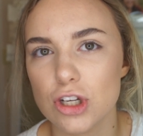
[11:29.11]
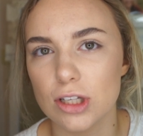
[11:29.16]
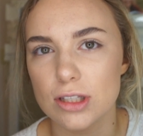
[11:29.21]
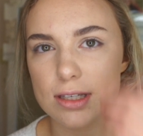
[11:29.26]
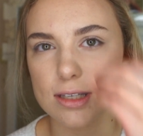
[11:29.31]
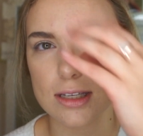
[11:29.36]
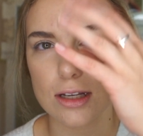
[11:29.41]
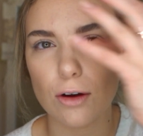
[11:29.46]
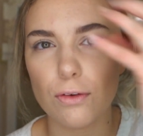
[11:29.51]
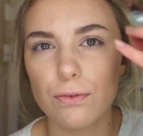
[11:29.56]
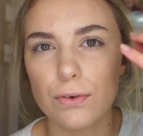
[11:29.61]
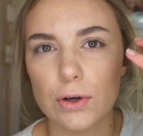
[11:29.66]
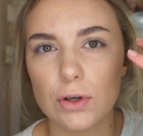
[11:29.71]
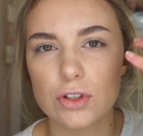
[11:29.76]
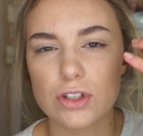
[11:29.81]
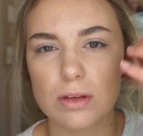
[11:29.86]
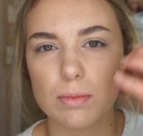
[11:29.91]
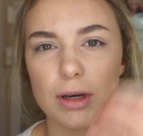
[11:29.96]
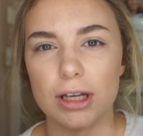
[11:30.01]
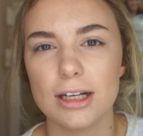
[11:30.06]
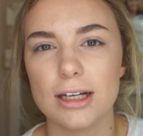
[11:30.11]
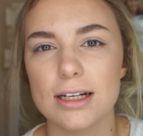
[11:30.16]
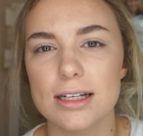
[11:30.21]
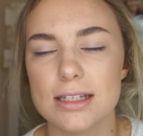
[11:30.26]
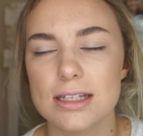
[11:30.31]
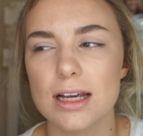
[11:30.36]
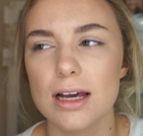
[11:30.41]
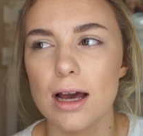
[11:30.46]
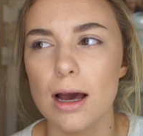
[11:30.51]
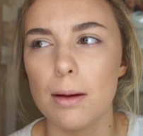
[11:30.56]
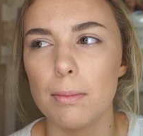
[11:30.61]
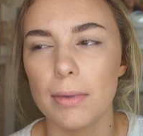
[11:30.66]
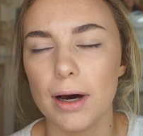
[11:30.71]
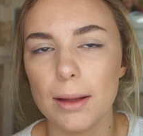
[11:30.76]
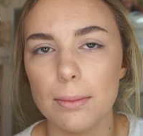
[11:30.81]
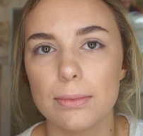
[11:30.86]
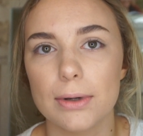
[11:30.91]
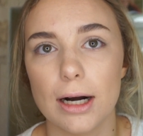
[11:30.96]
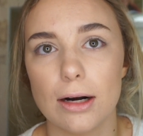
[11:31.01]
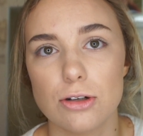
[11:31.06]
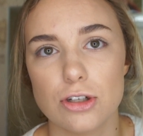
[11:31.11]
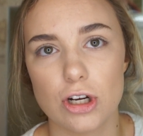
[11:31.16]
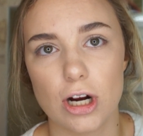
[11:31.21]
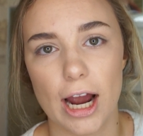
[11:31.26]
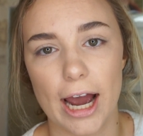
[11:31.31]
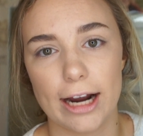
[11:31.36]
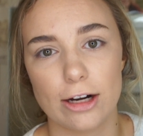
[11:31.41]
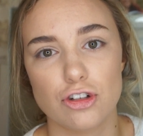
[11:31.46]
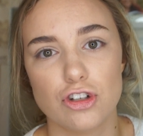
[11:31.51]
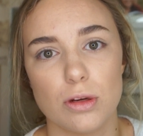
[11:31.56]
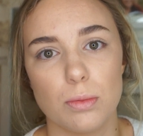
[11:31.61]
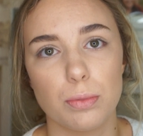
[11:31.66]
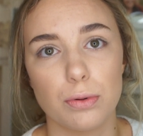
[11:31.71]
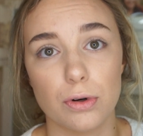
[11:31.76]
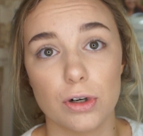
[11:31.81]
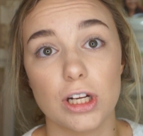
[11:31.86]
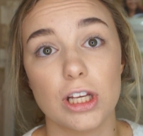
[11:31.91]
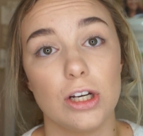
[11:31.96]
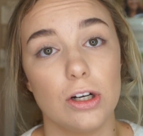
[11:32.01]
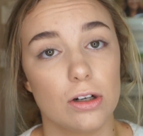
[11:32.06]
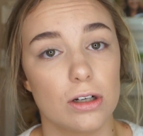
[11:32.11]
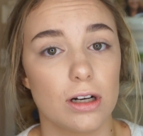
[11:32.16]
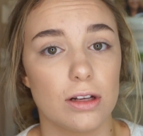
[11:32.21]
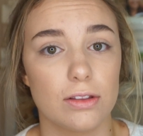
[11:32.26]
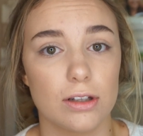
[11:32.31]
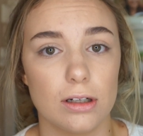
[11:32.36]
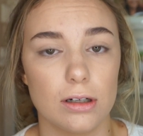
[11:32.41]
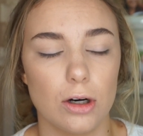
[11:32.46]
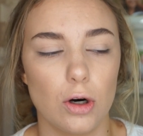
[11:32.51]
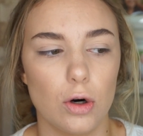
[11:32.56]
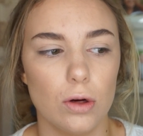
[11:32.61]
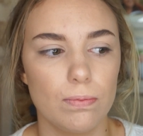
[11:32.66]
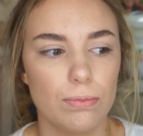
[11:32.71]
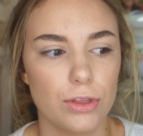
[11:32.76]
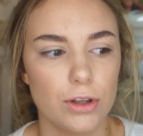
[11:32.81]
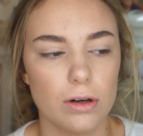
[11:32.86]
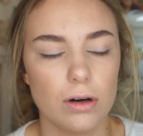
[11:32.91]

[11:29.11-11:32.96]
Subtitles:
It still fills them in because my brows are actually pretty good on their own.